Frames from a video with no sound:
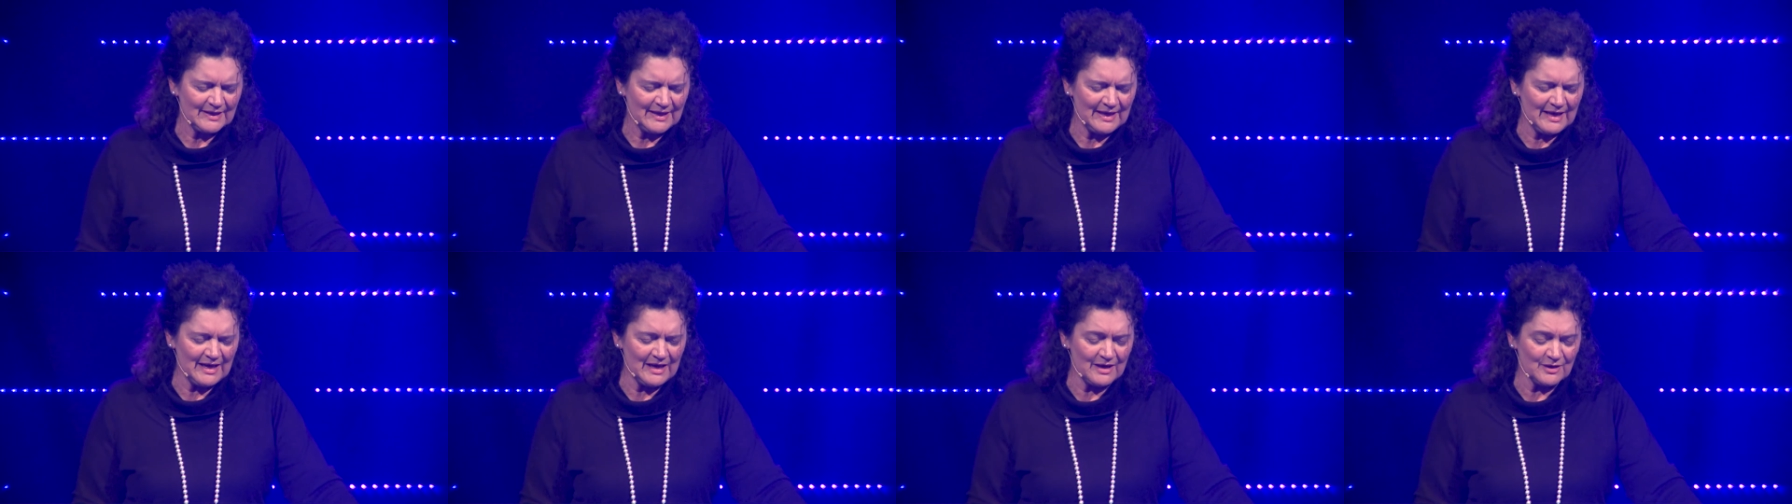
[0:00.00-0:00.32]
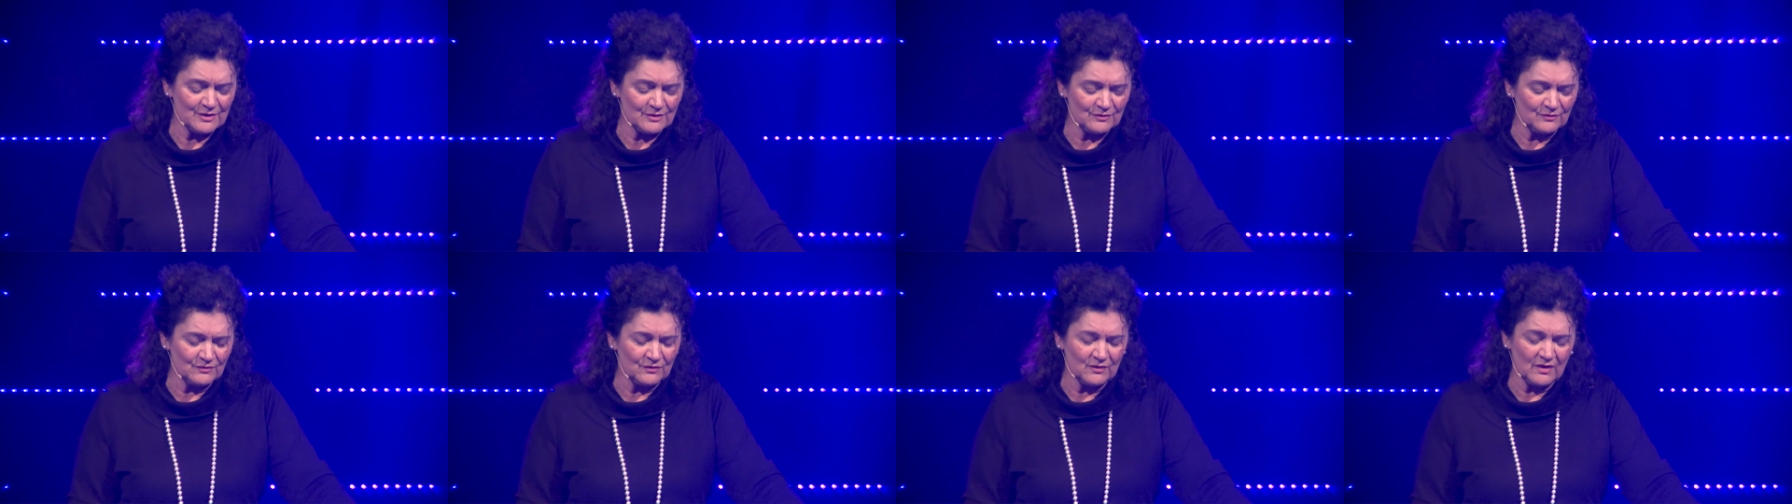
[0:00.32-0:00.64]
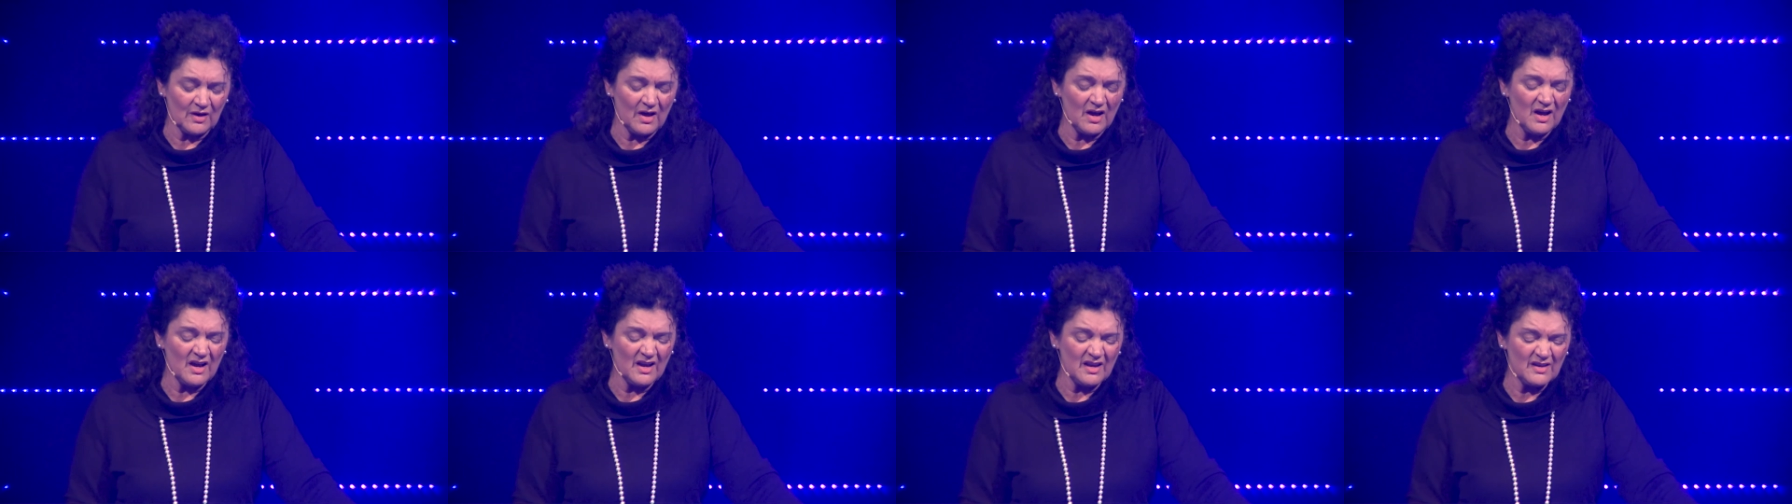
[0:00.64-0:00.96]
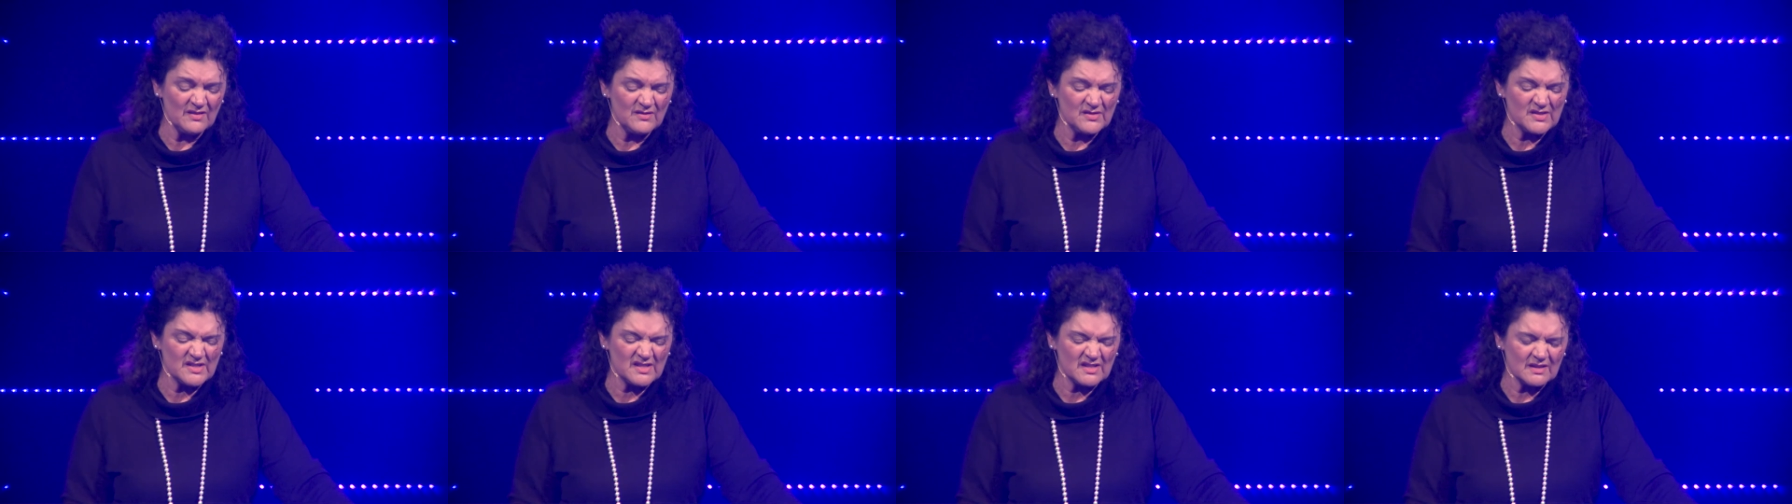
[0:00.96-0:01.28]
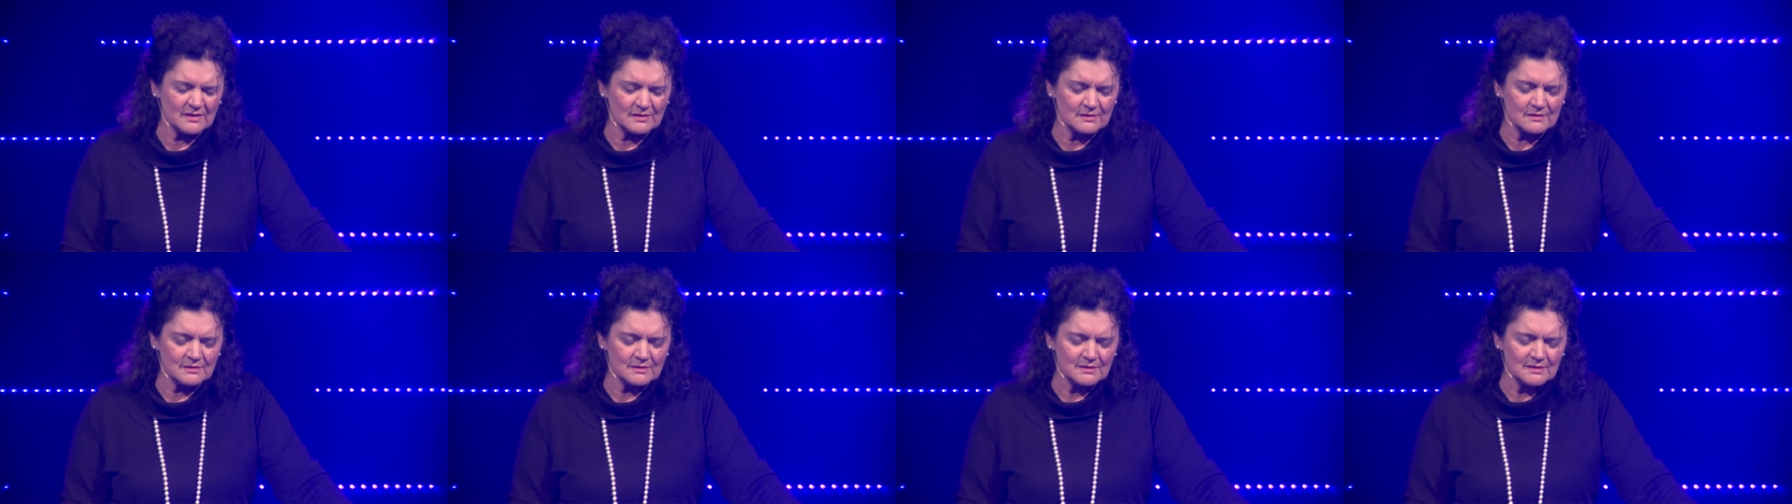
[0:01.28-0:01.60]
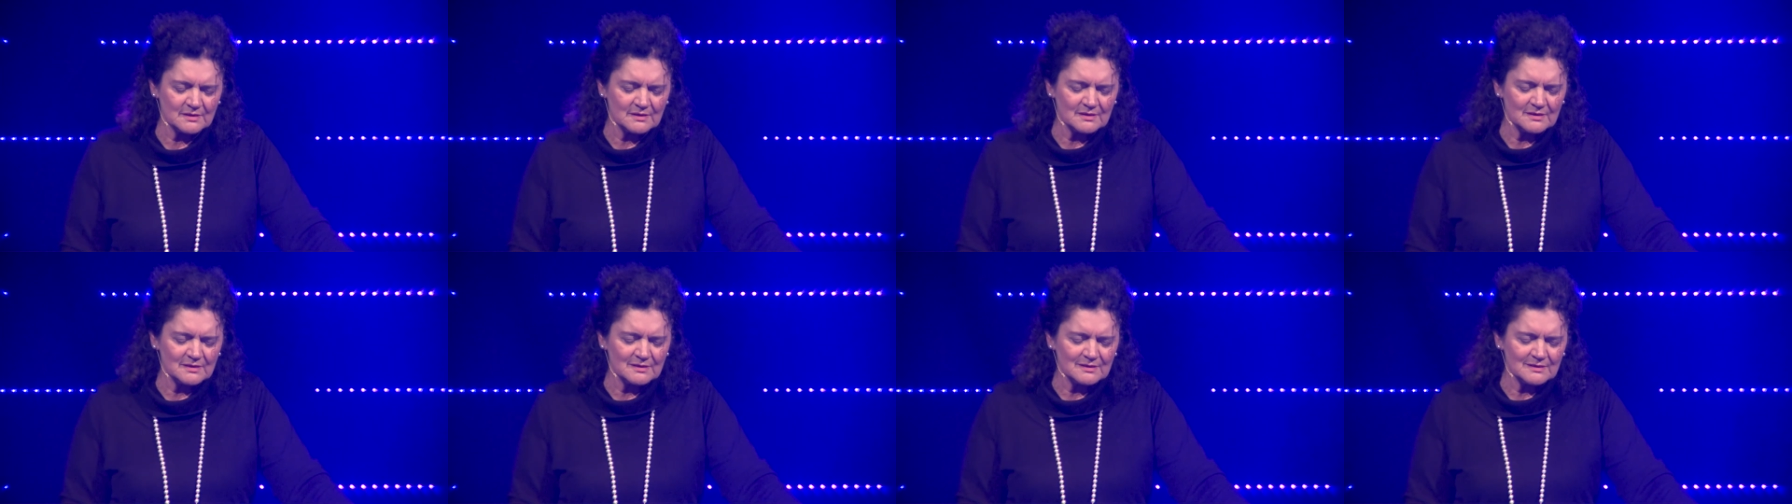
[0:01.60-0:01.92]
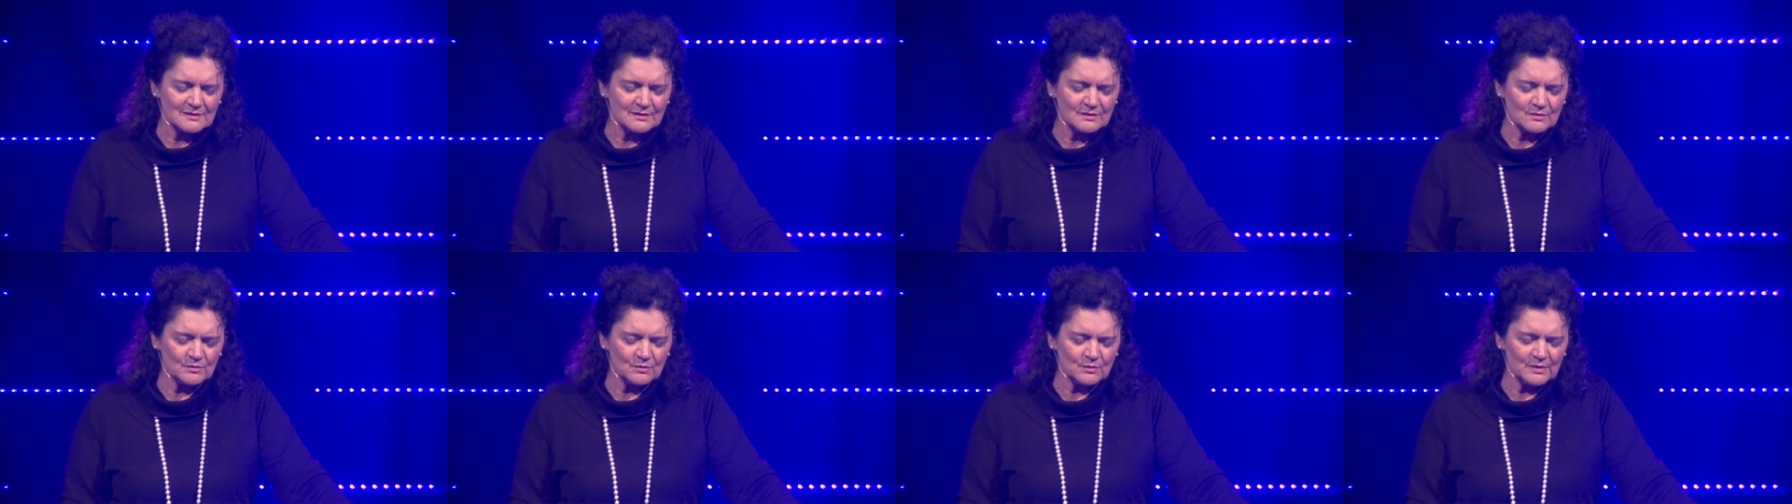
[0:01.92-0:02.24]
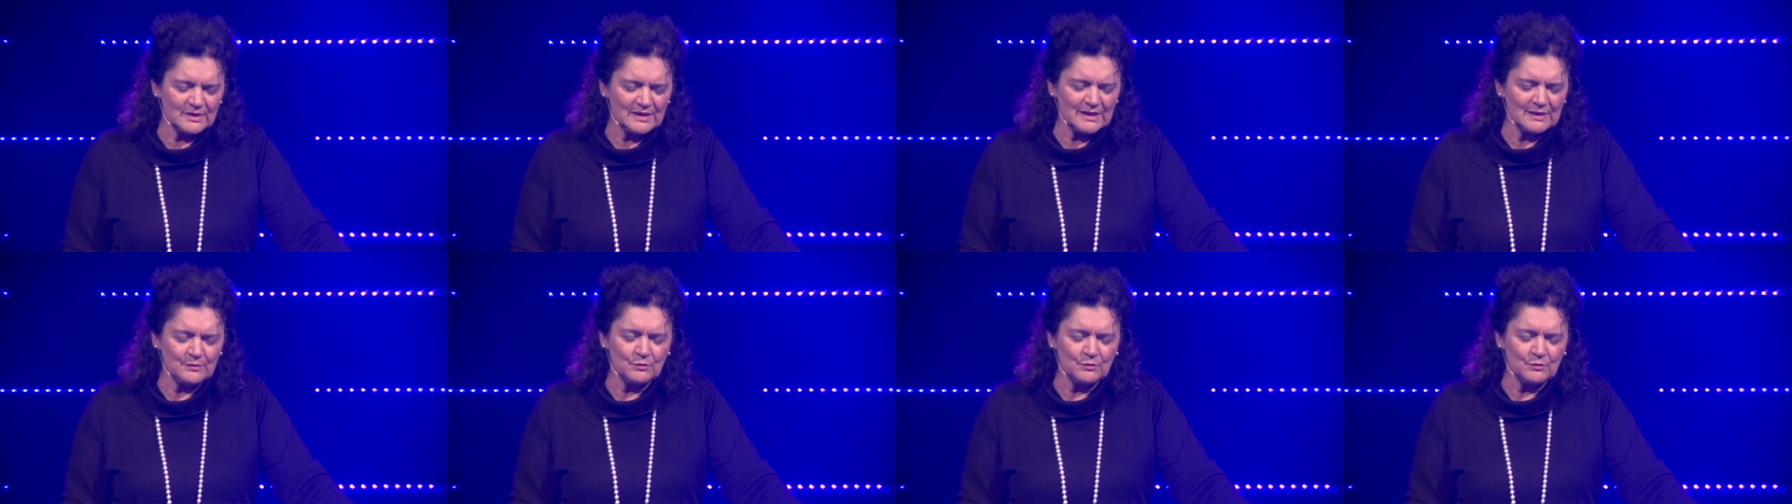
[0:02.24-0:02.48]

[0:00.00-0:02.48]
out of lives that we